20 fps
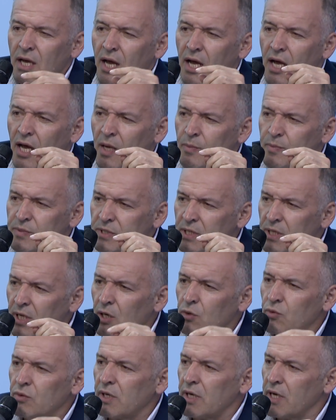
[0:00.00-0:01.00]

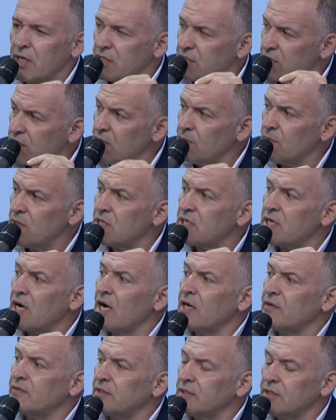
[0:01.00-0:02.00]
absolutely extremely
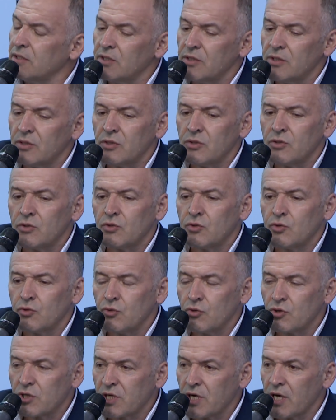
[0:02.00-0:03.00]
relevant to
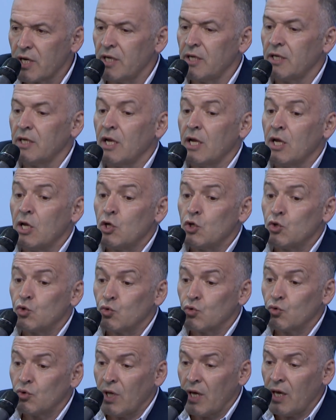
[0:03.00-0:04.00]
Ukraine
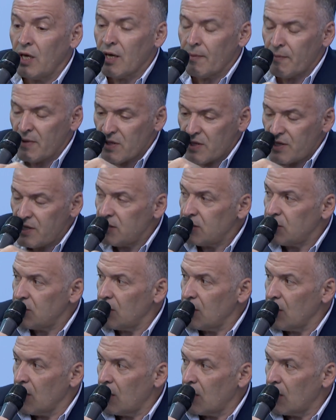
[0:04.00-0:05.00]
today, this
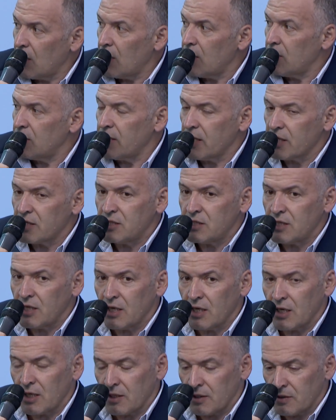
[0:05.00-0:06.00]
year and next
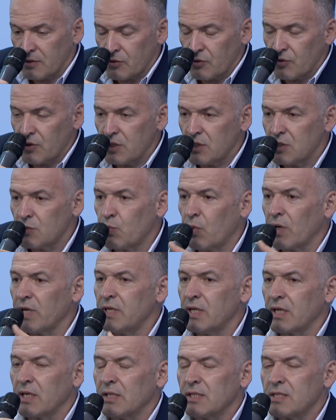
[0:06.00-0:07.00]
year, to this
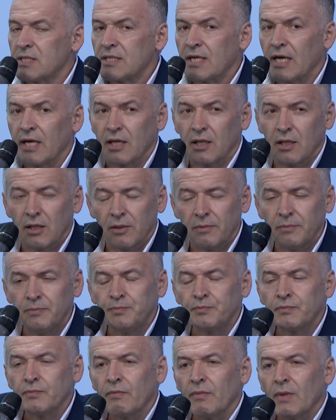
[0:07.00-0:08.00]
political cycle.
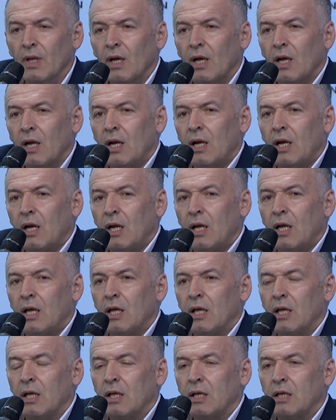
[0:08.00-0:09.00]

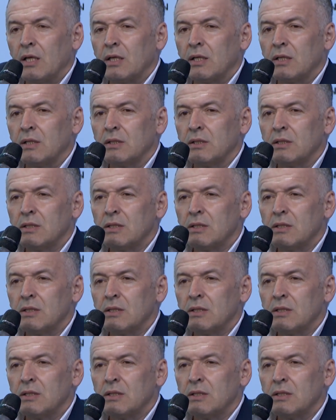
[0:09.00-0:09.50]
As